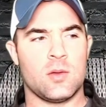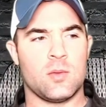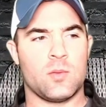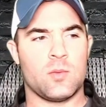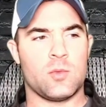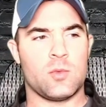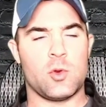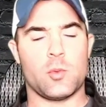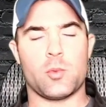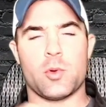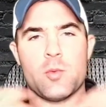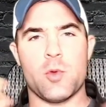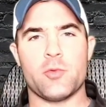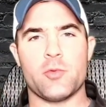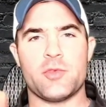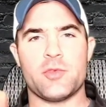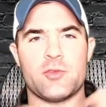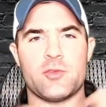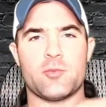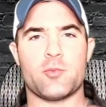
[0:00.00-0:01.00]
you know, promote
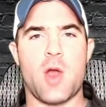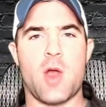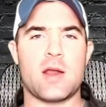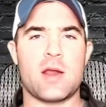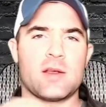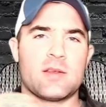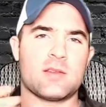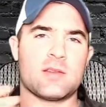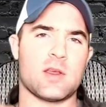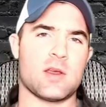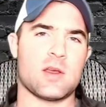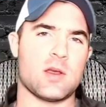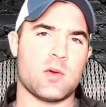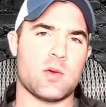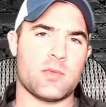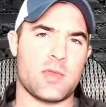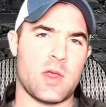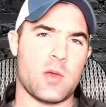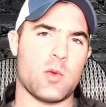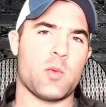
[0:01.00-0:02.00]
these products, they
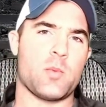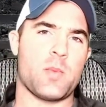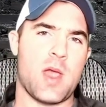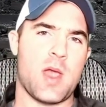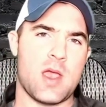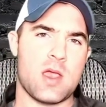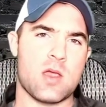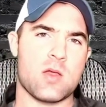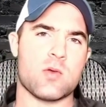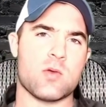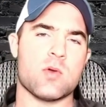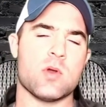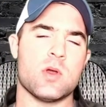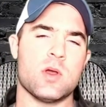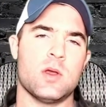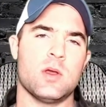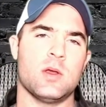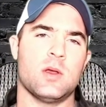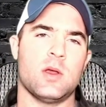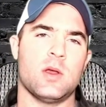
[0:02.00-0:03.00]
they will pay you
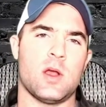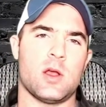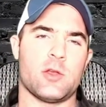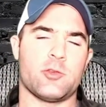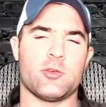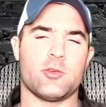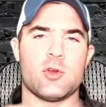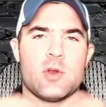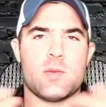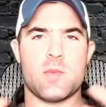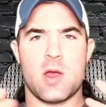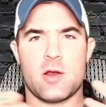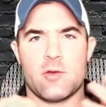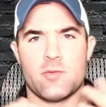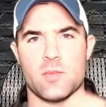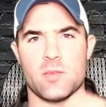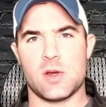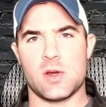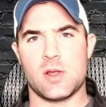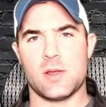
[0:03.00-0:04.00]
a certain amount of
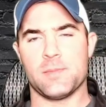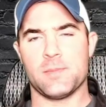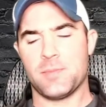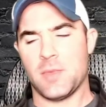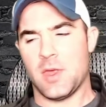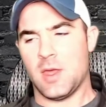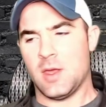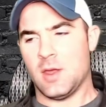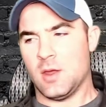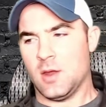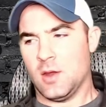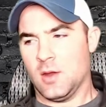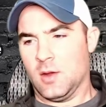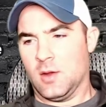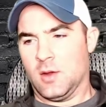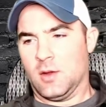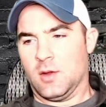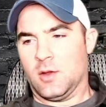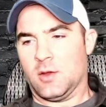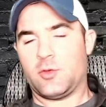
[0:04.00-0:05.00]
money.
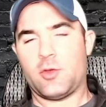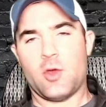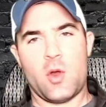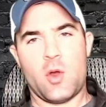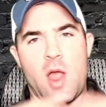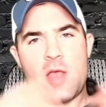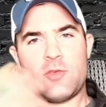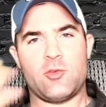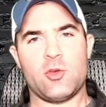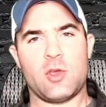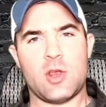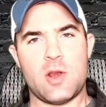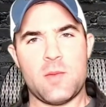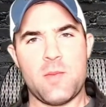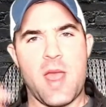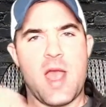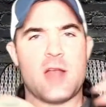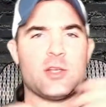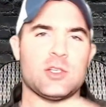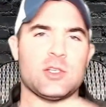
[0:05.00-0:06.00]
So as you can
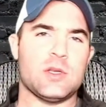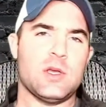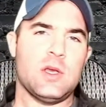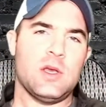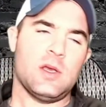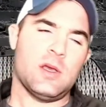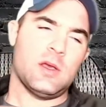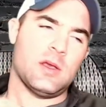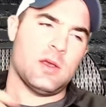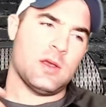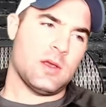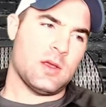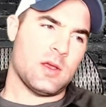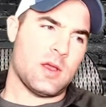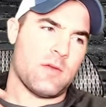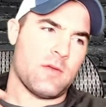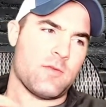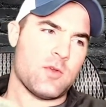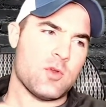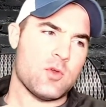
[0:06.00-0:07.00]
imagine,
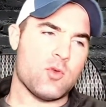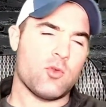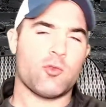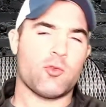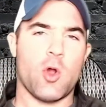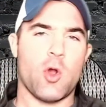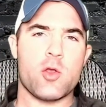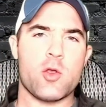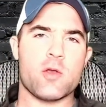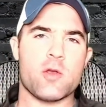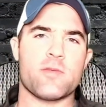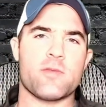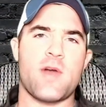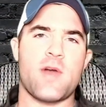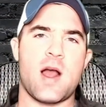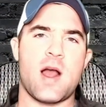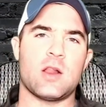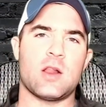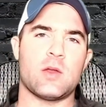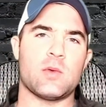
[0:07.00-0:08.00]
if you grow your
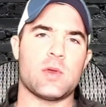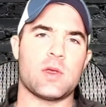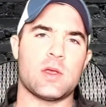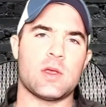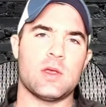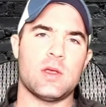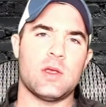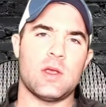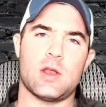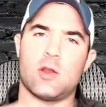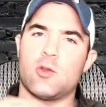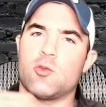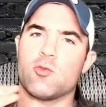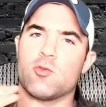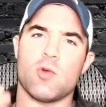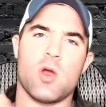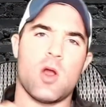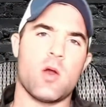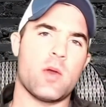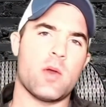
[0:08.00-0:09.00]
following and
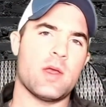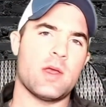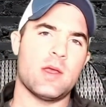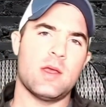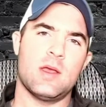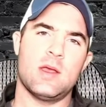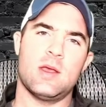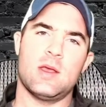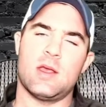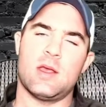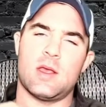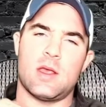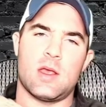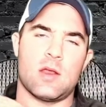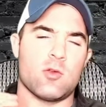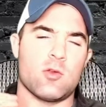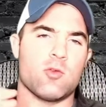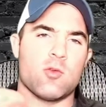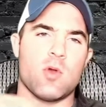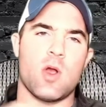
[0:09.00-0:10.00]
grow it
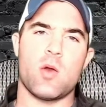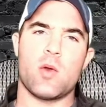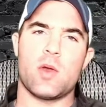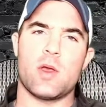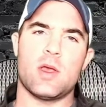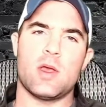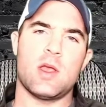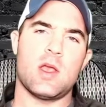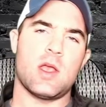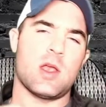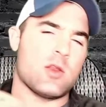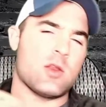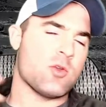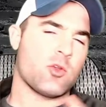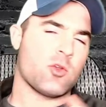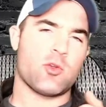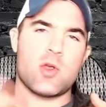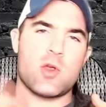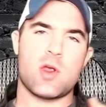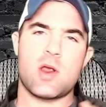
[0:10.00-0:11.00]
and grow it, and you
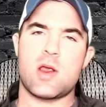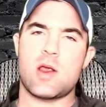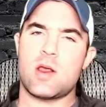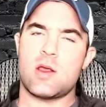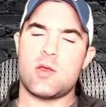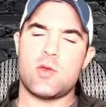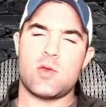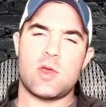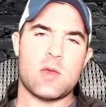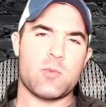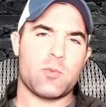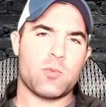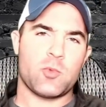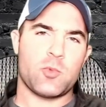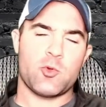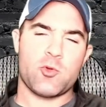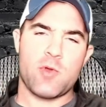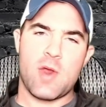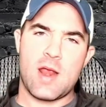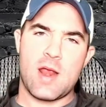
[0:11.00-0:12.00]
create you keep
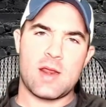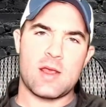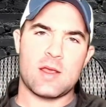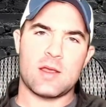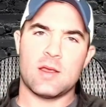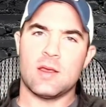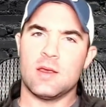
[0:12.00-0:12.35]
creating